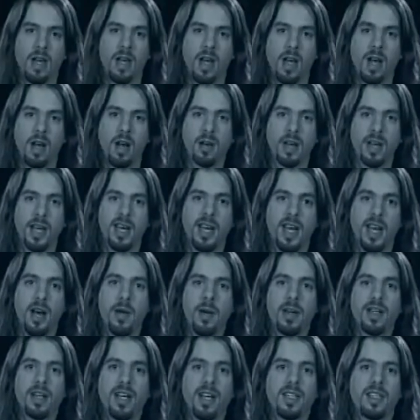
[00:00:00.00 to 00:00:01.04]
Okay, now
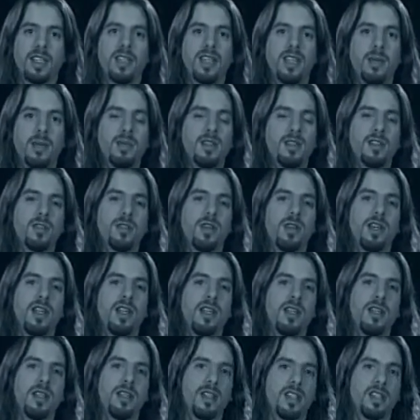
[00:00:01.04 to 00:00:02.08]
I'd like to demonstrate
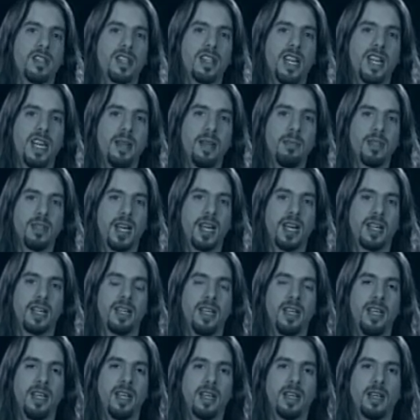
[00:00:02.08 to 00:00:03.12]
the same
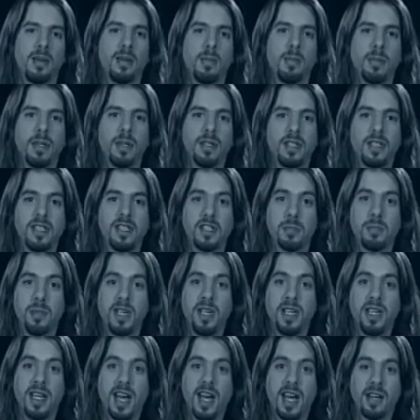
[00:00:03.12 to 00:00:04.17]
technique, building speed
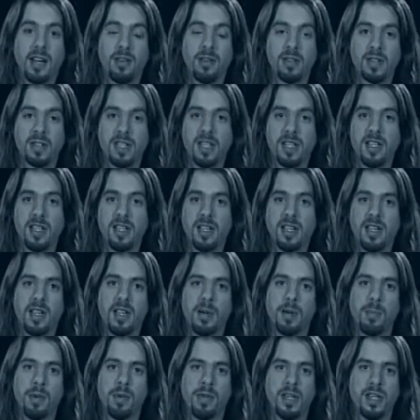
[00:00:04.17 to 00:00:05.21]
and accuracy,
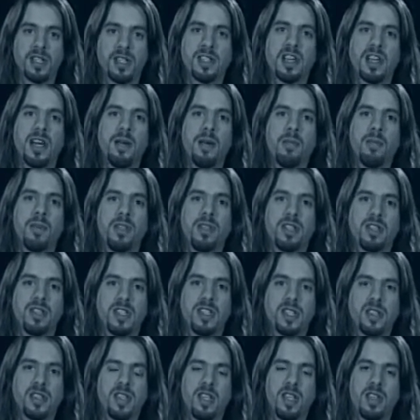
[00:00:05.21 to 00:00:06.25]
but this time with a
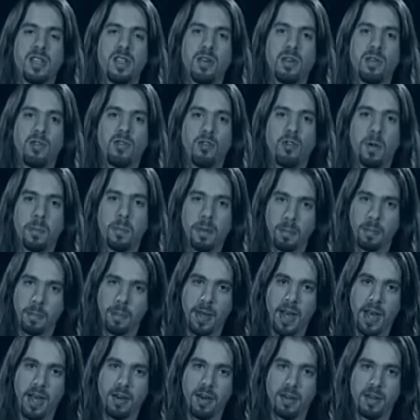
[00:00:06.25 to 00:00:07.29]
16th note triplet
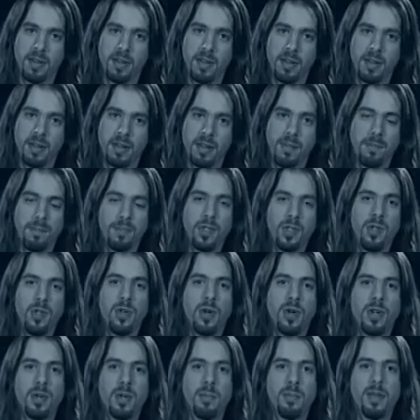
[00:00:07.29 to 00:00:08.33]
pattern. You're
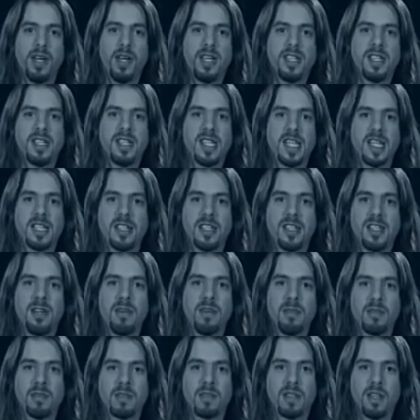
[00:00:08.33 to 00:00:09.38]
going to play 6
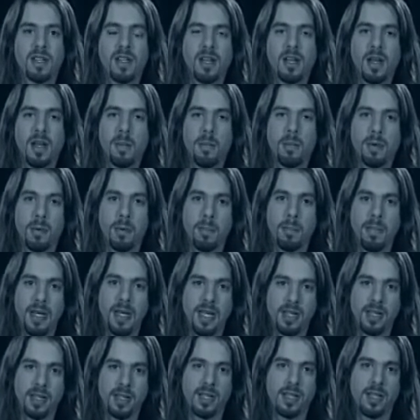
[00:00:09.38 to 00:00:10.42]
notes per
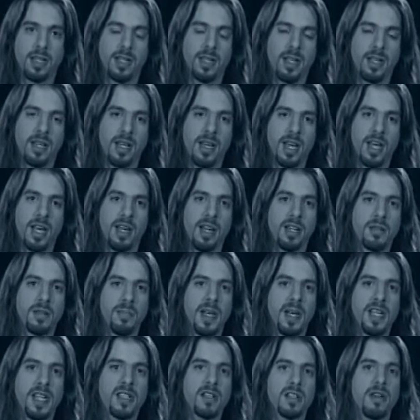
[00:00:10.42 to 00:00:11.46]
beat, and it's
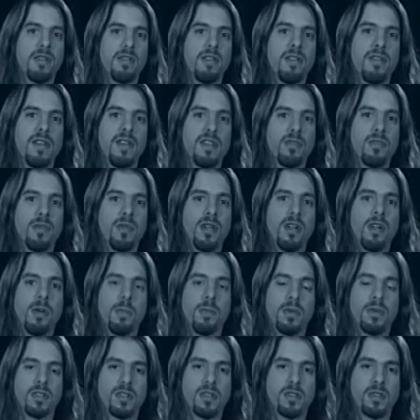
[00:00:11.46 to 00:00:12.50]
based off of a 3-note
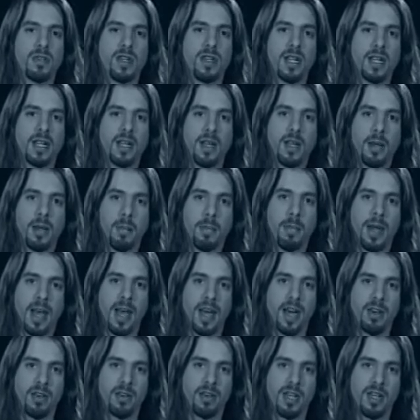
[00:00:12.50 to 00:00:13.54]
per string
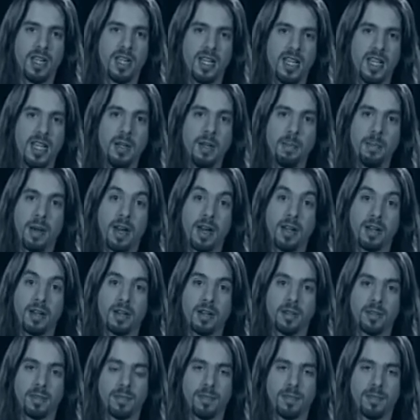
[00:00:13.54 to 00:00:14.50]
pattern in E minor.